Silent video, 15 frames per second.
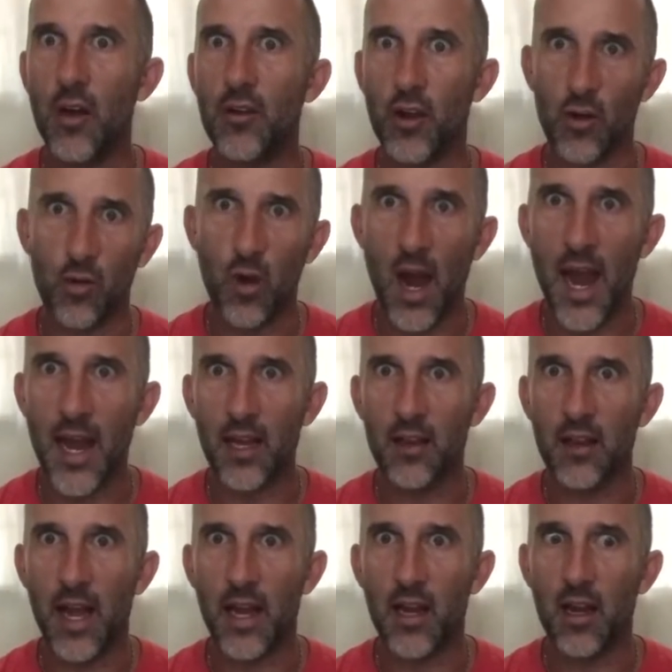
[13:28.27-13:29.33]
You're right.
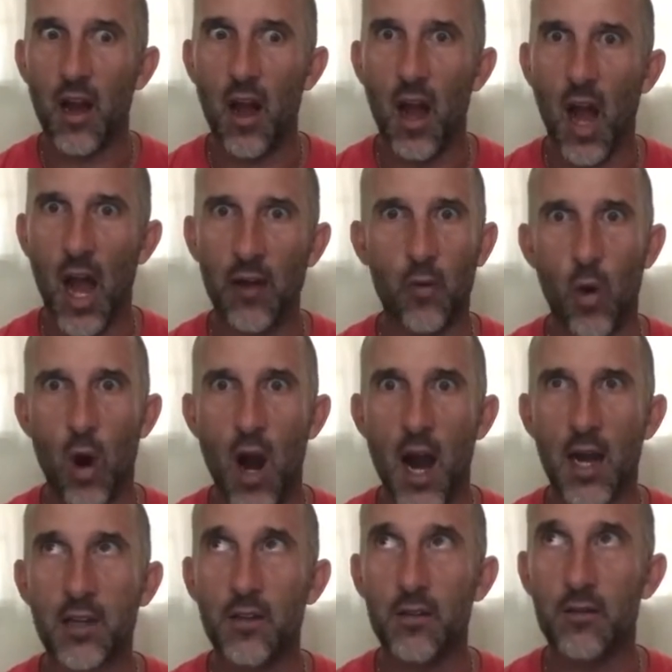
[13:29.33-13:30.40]
Like, I've
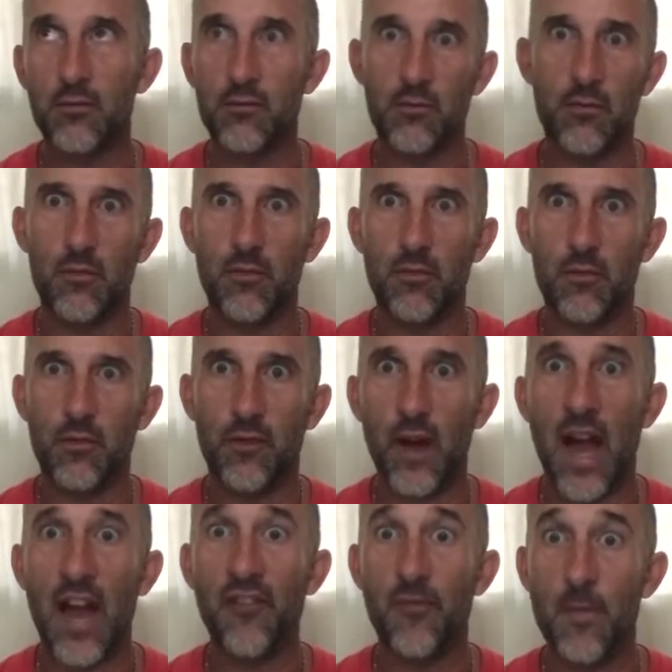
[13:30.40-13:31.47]
walked
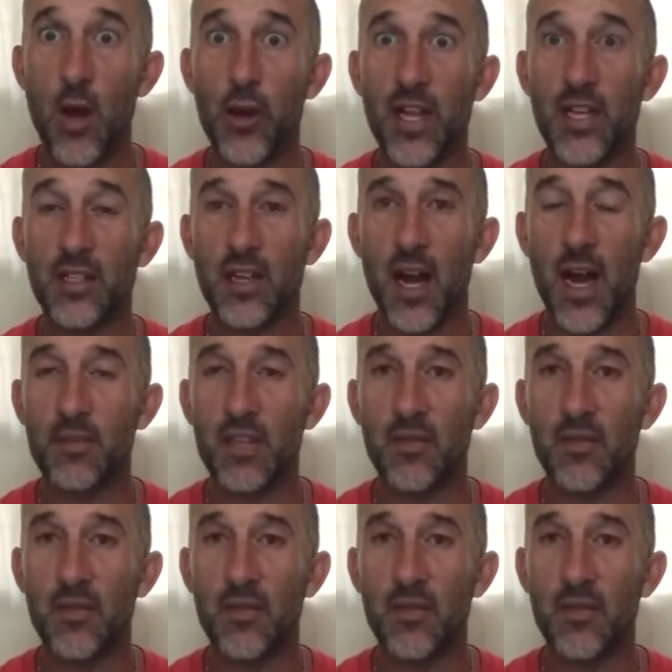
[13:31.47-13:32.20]
5 million times.